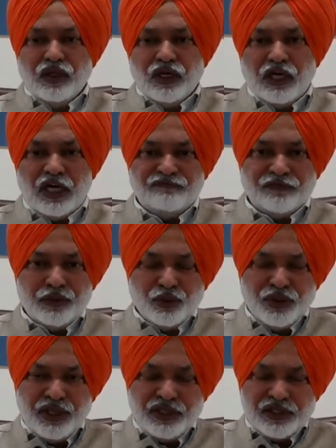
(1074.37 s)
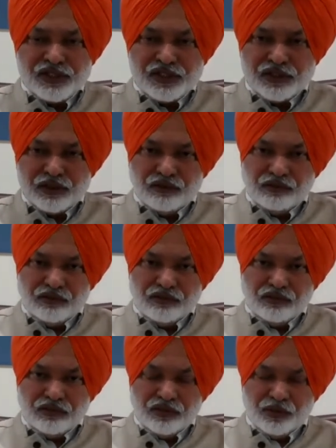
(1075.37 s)
After doing this
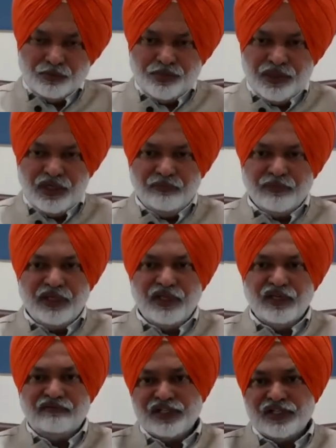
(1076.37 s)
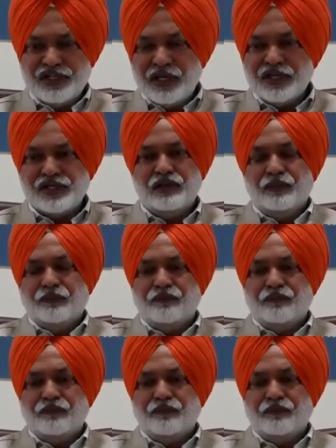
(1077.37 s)
preliminary investigation,